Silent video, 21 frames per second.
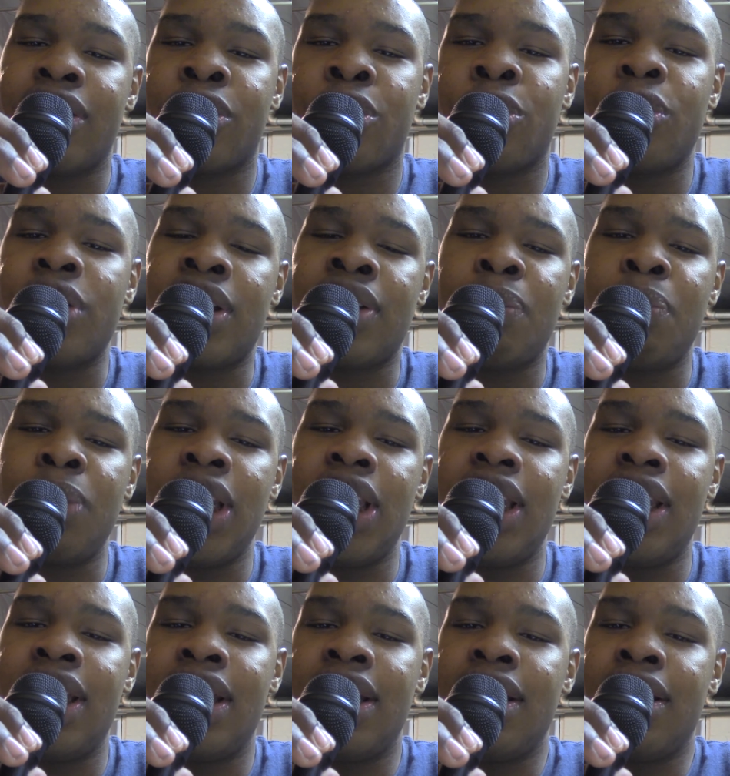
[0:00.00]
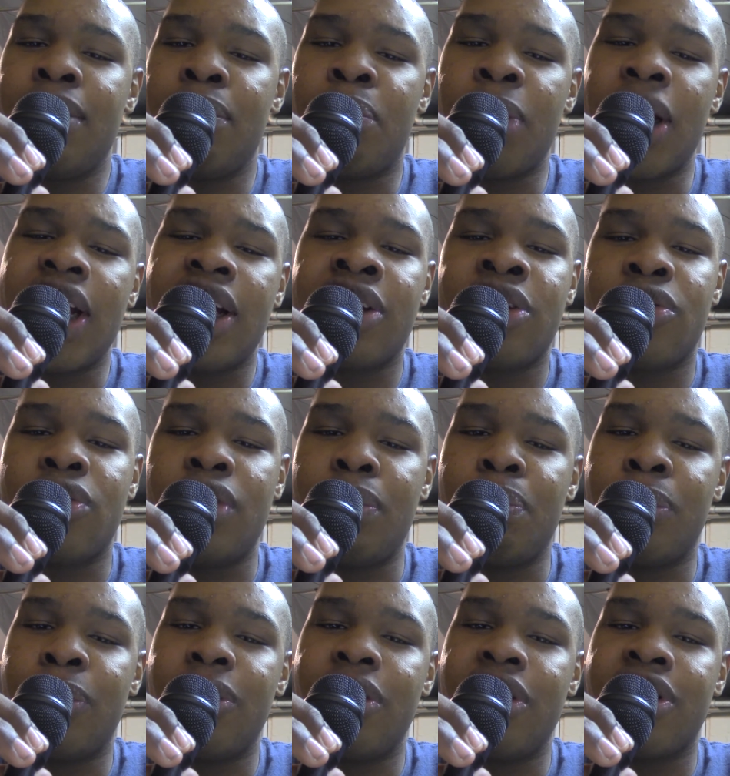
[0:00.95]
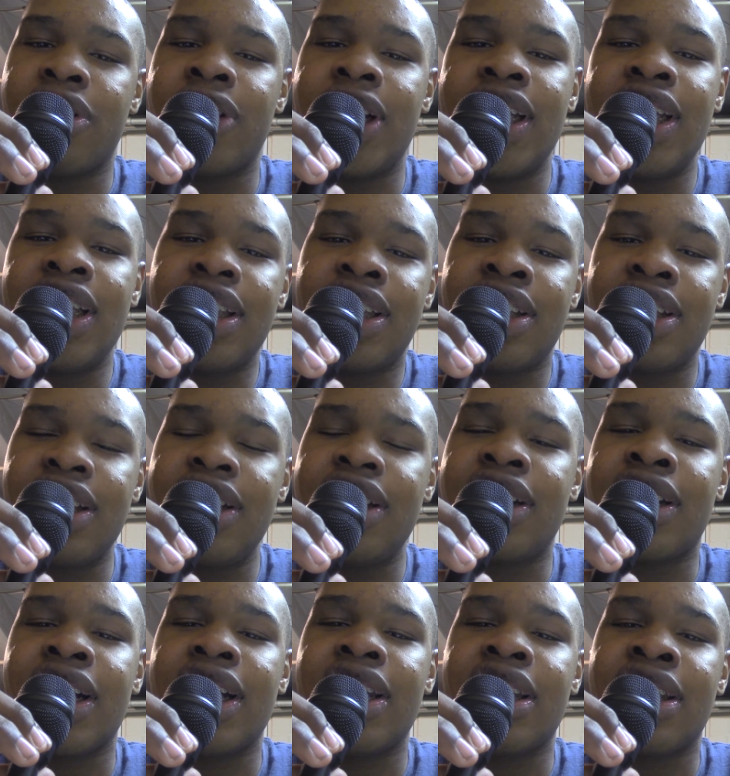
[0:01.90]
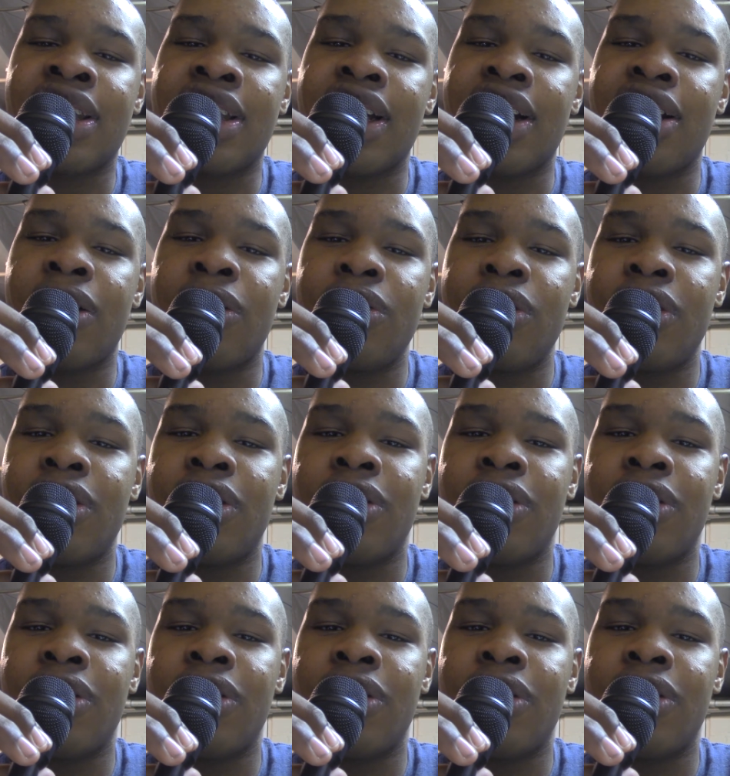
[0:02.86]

crispy Backstreet Boys or NSYNC kind of sound,